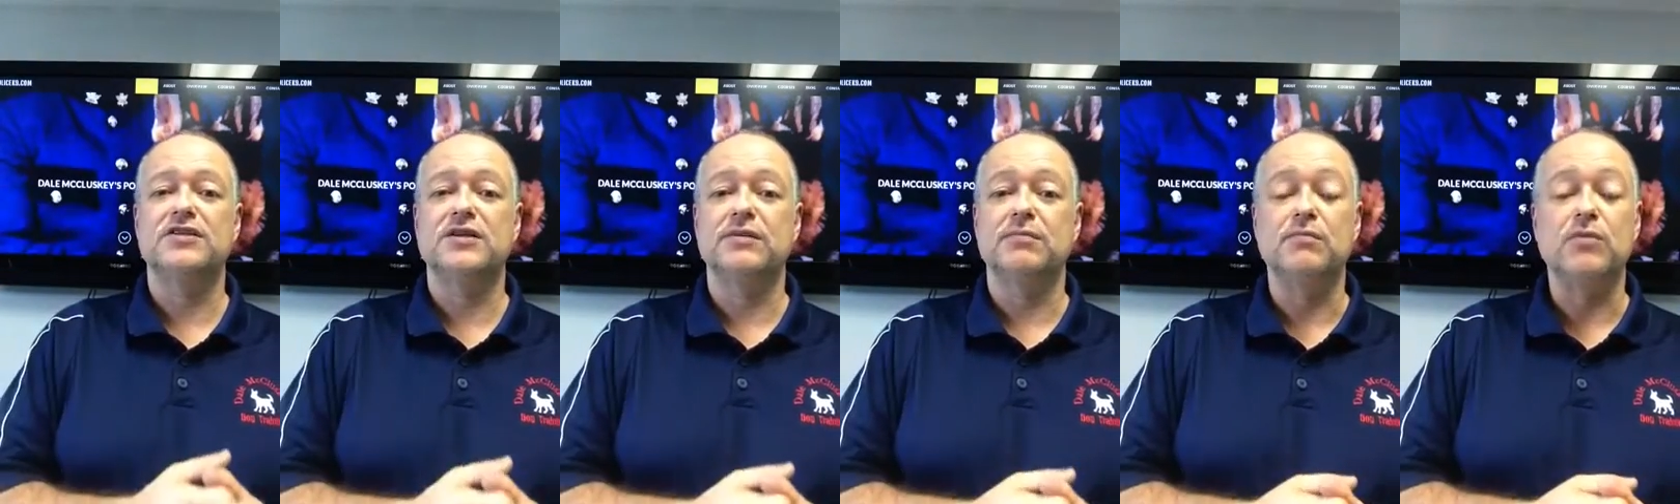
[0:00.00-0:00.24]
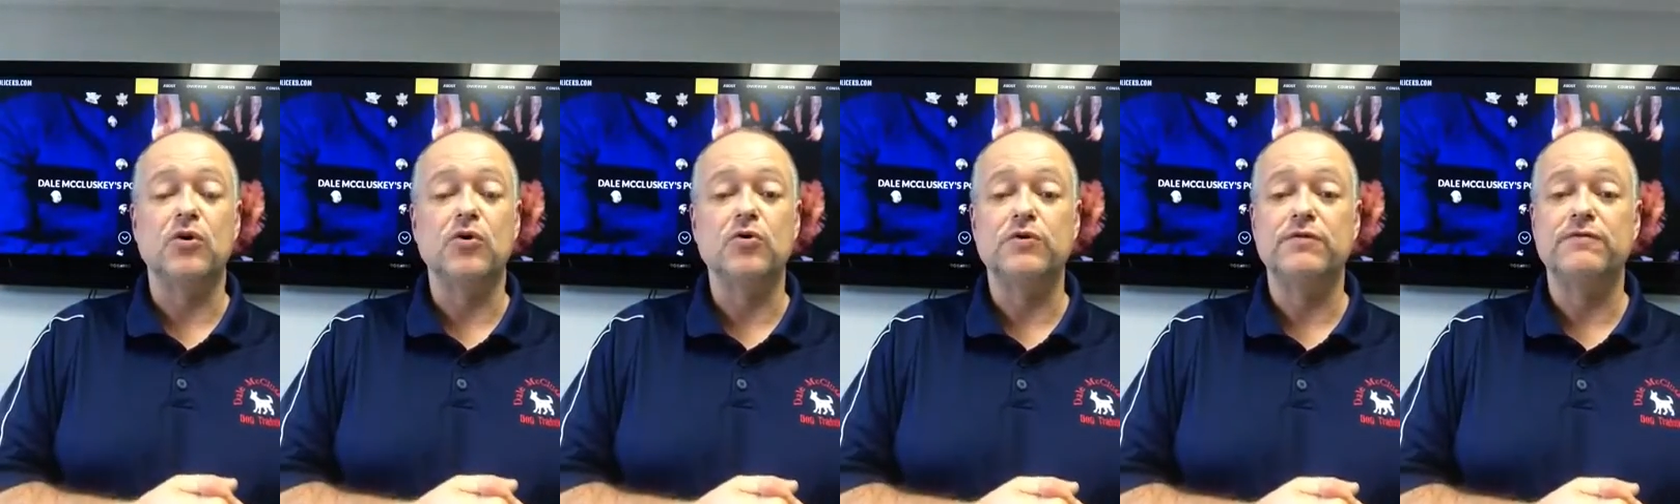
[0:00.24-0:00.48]
the
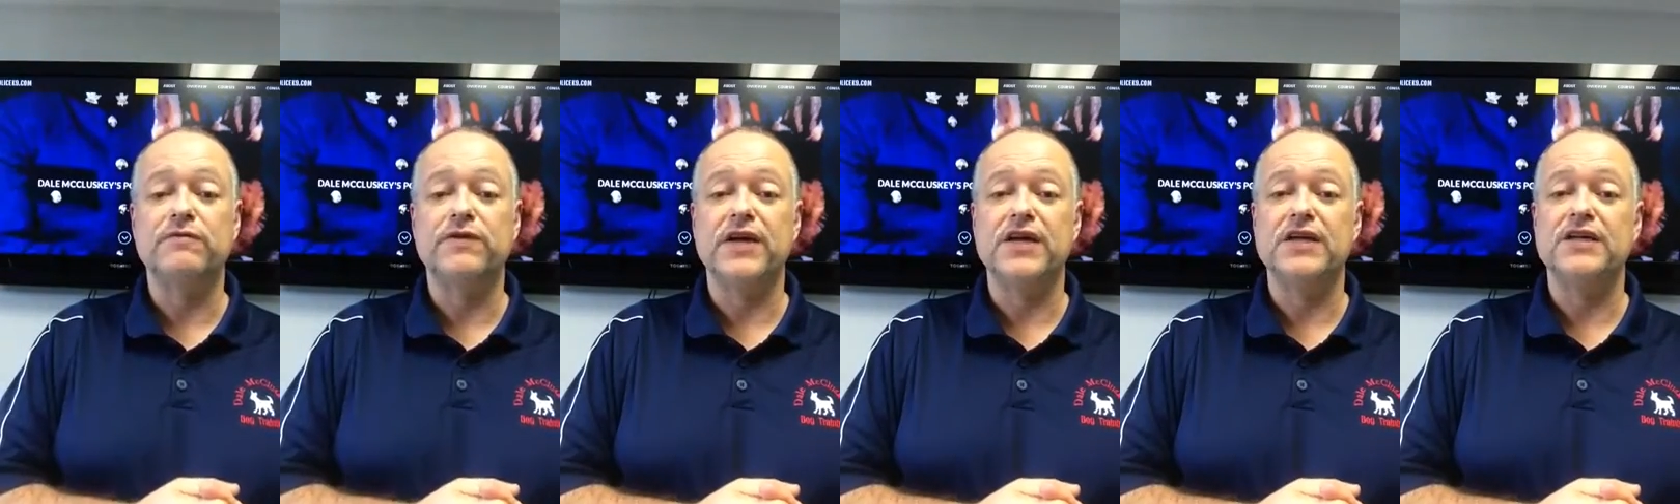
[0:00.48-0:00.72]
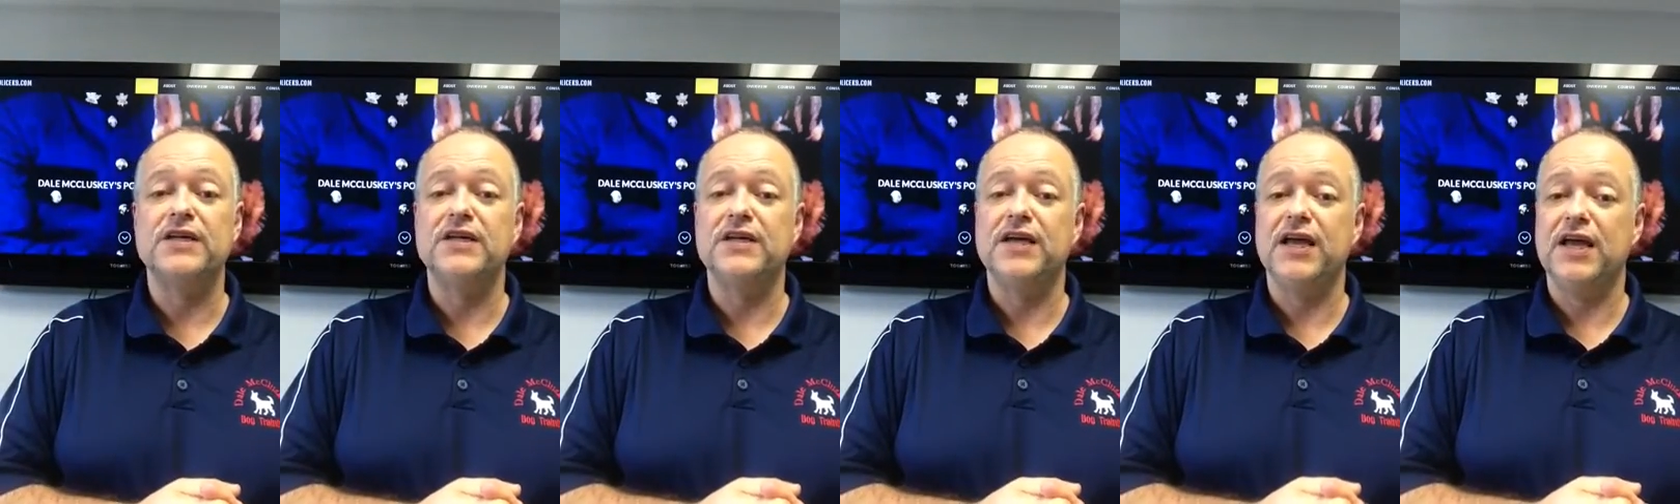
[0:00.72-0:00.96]

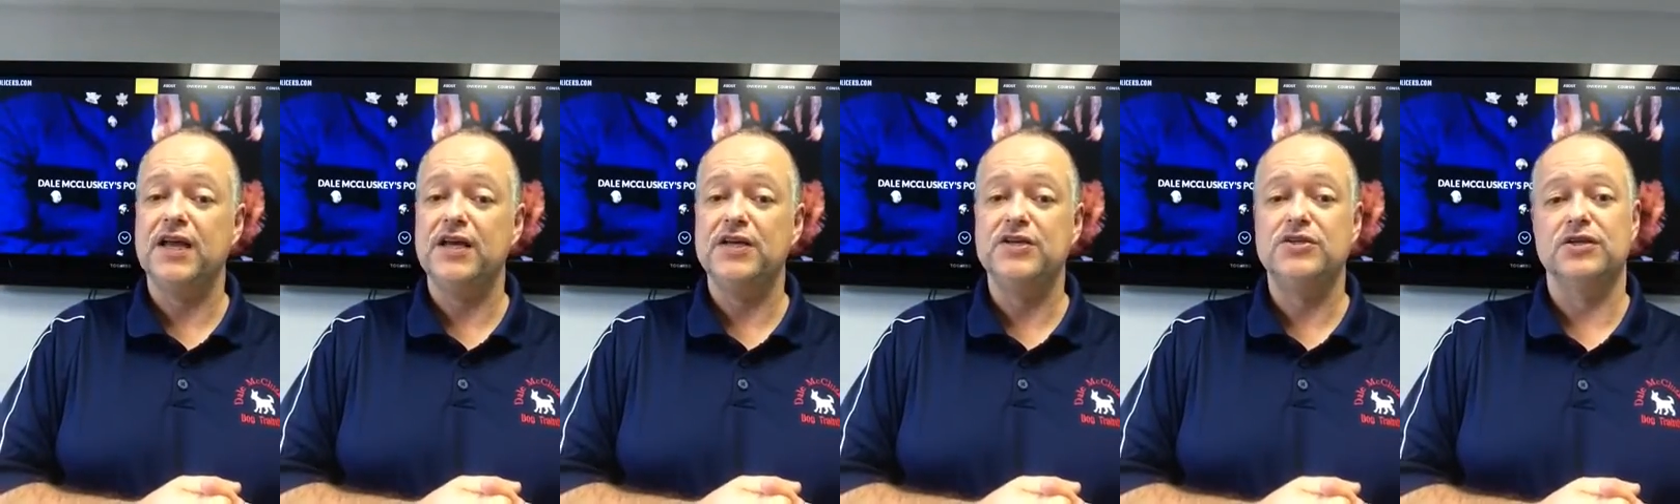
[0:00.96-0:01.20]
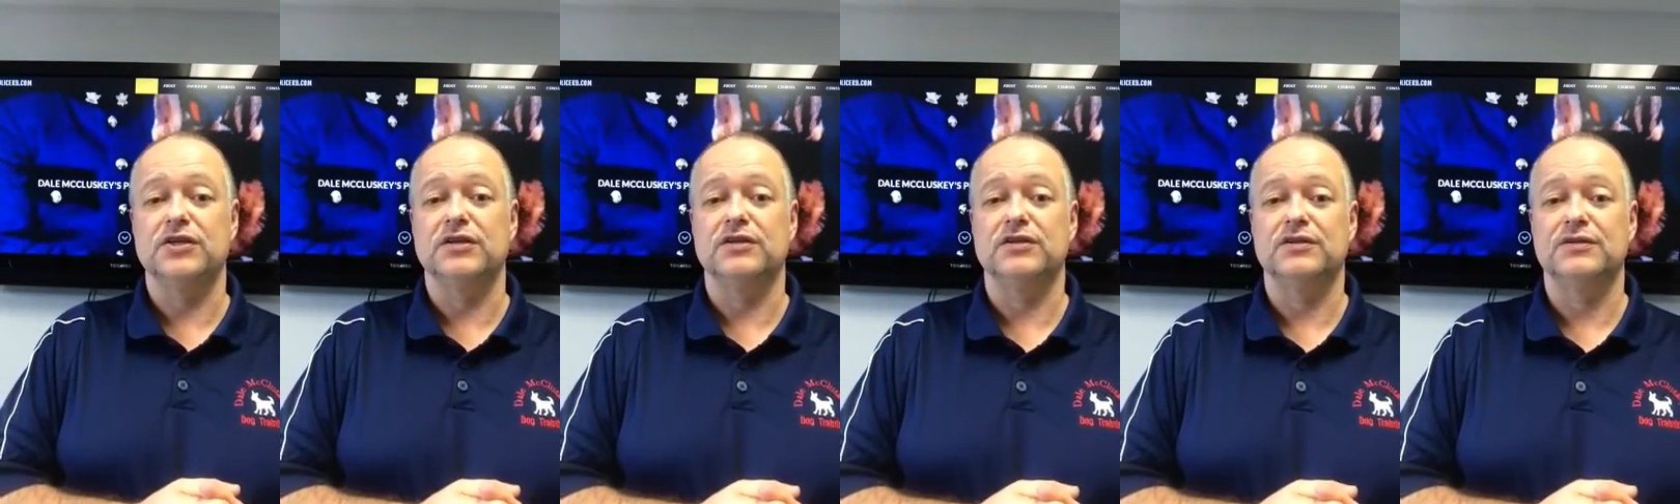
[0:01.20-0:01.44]
motivating
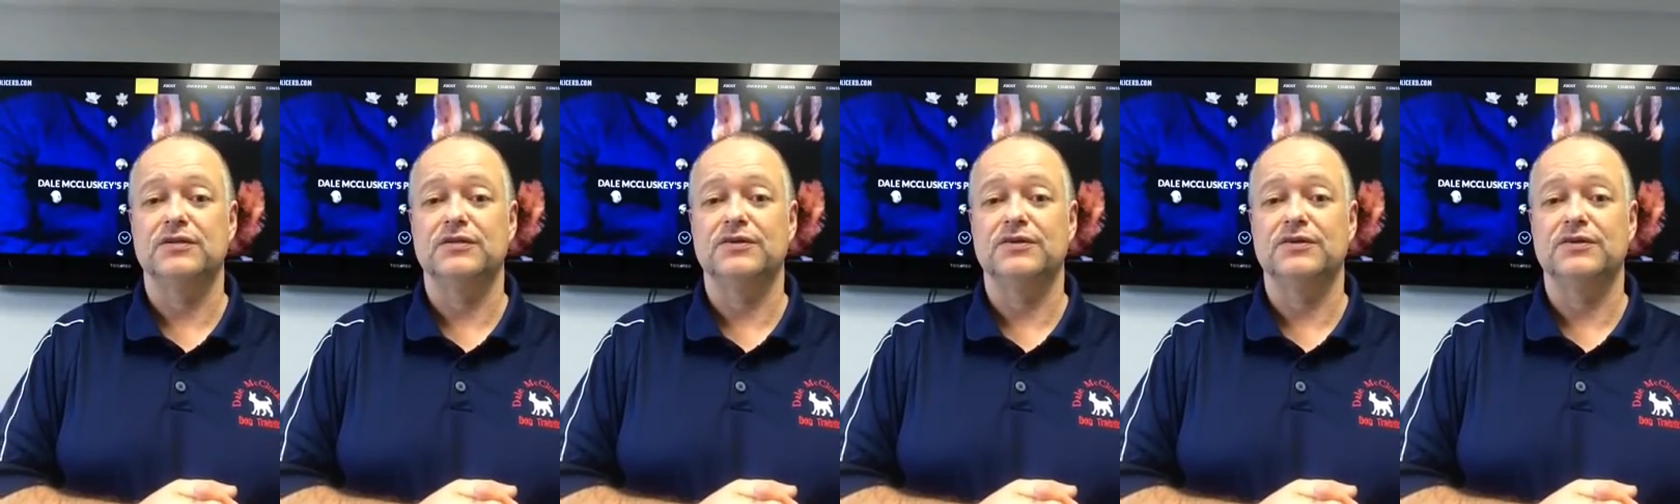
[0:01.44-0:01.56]
agent.